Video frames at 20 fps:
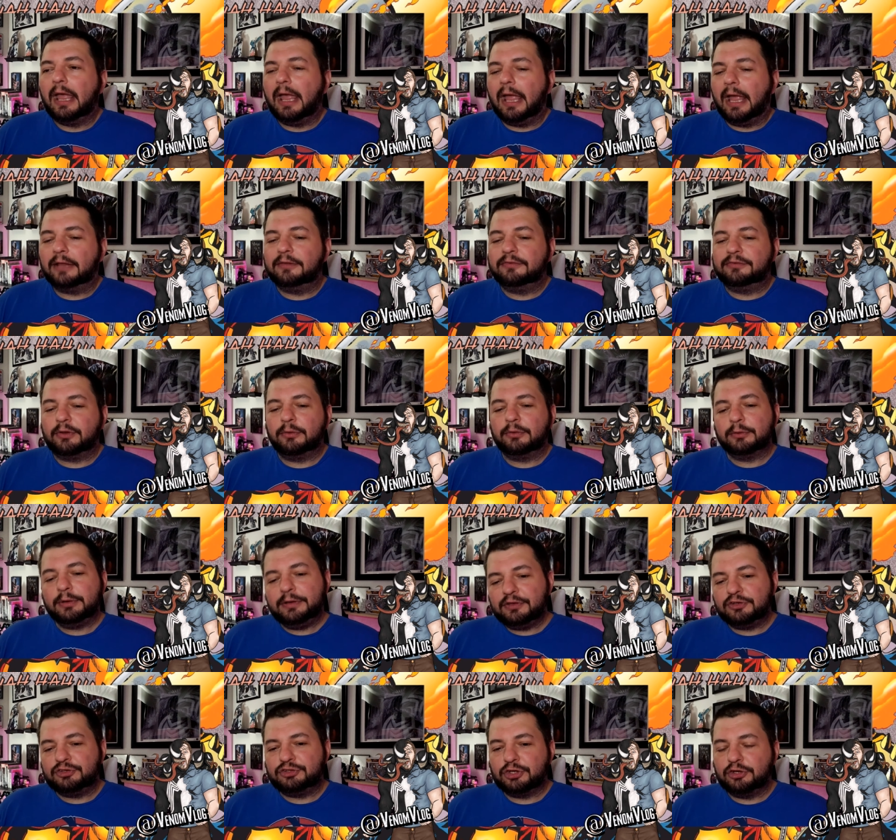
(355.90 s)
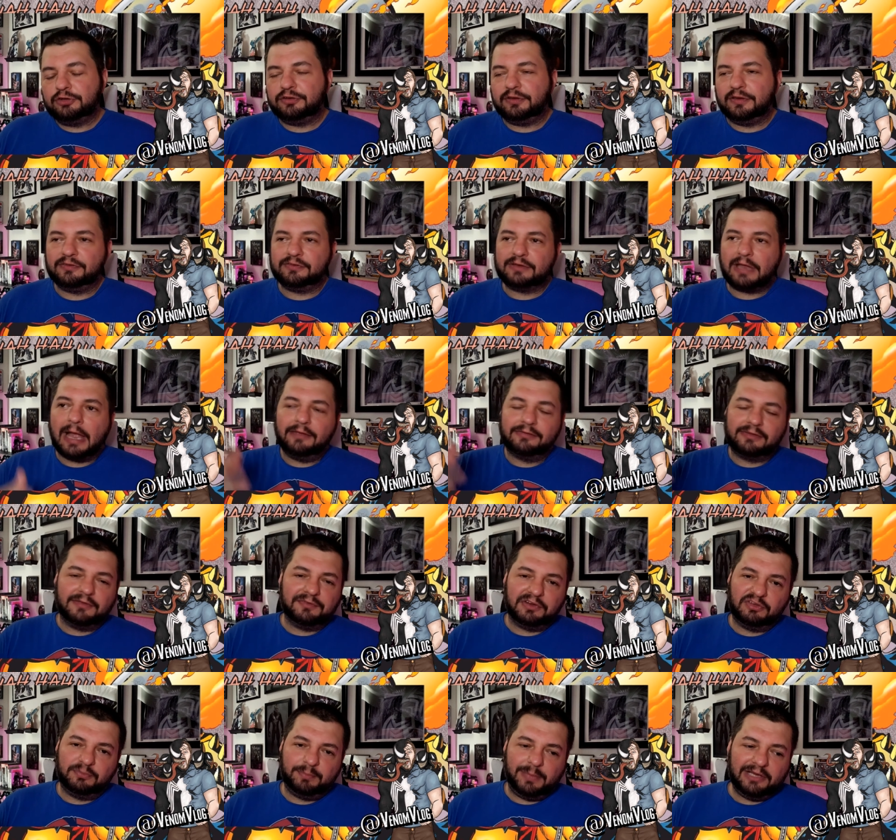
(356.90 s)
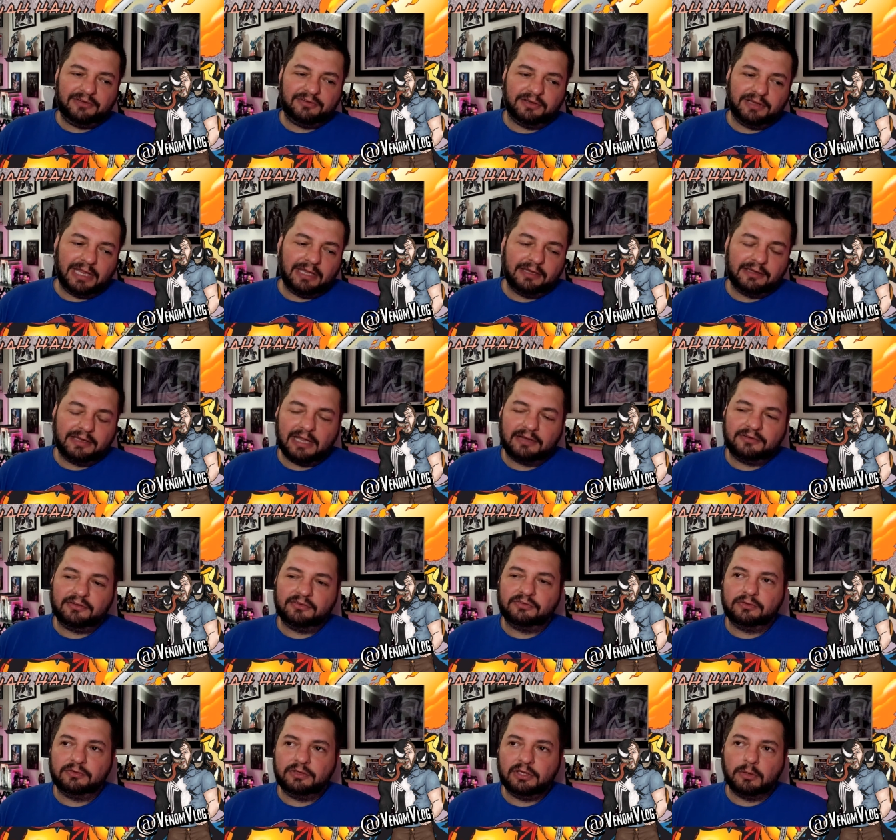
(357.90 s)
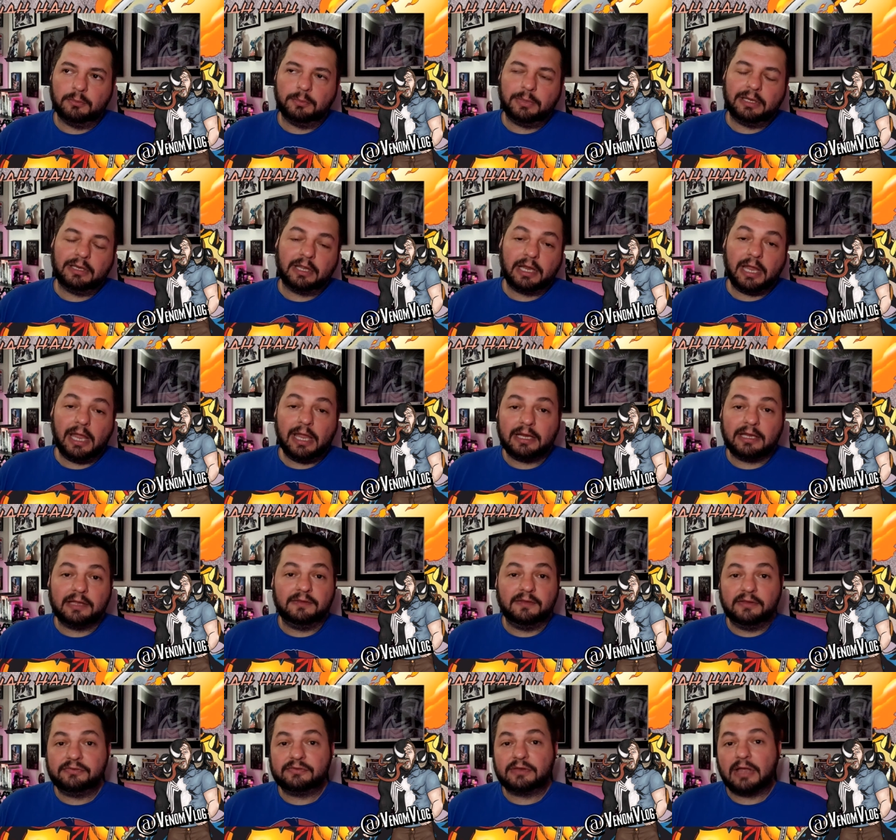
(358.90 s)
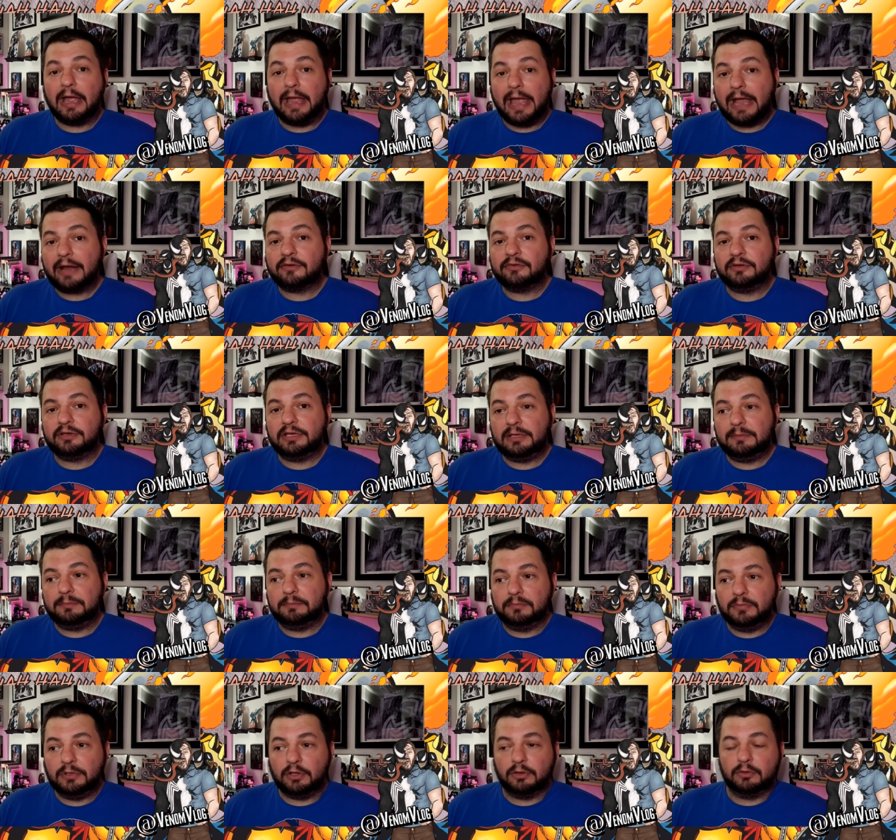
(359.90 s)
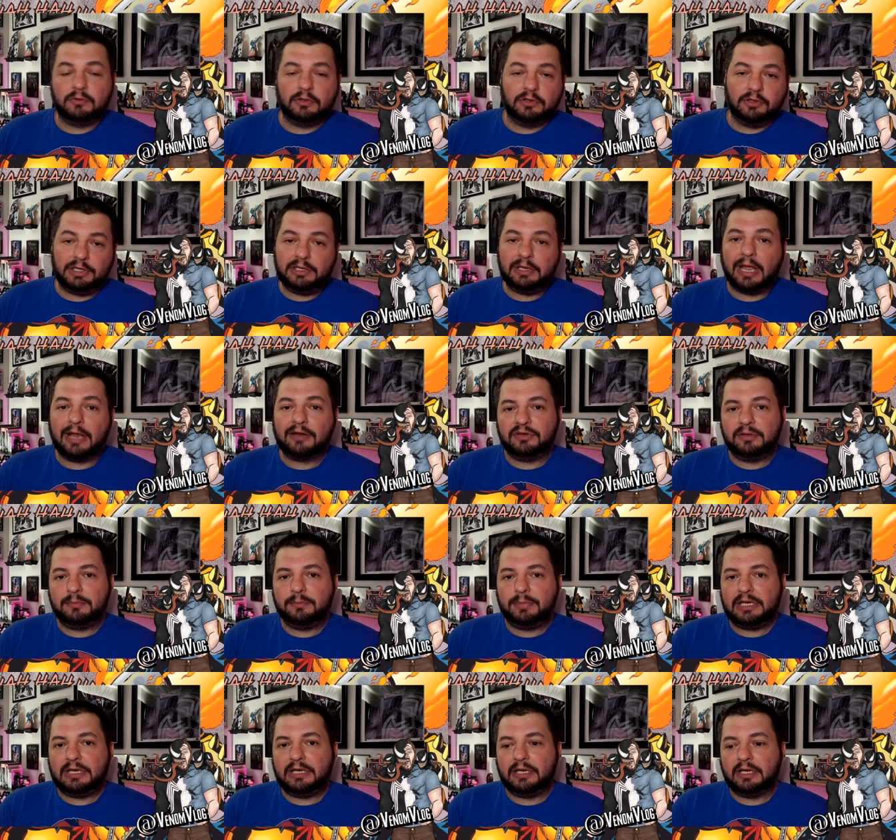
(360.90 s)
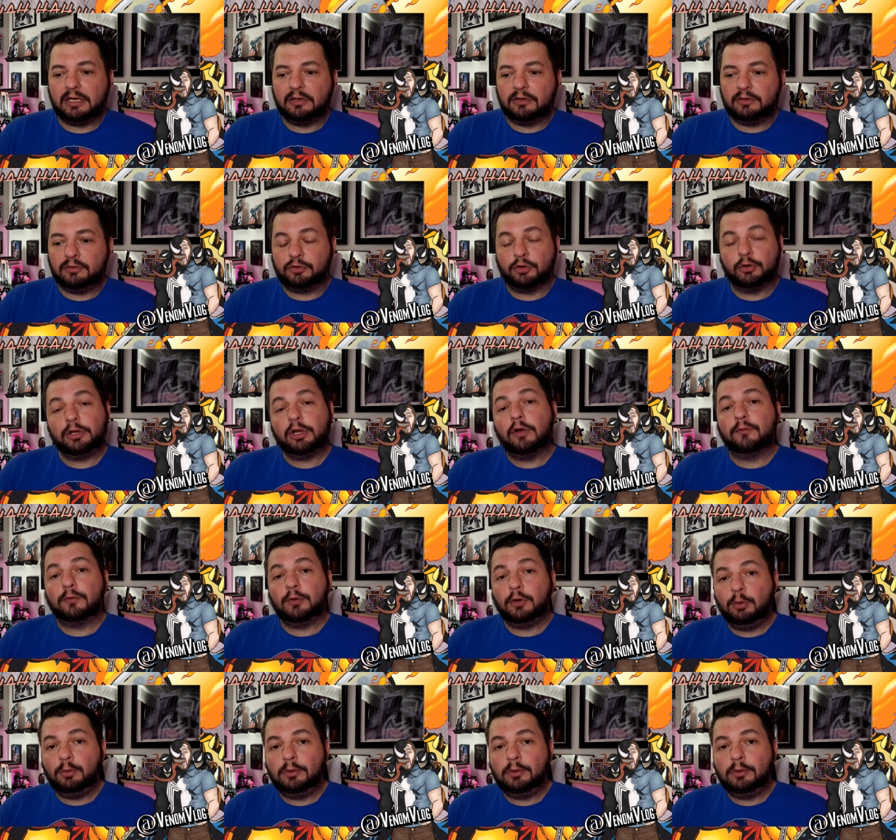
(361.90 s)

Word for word: and so they're in the church, and this guy's giving a speech, and Dan catches, you know, being like, "Hey, can this guy actually, you know, could he actually be turning over a new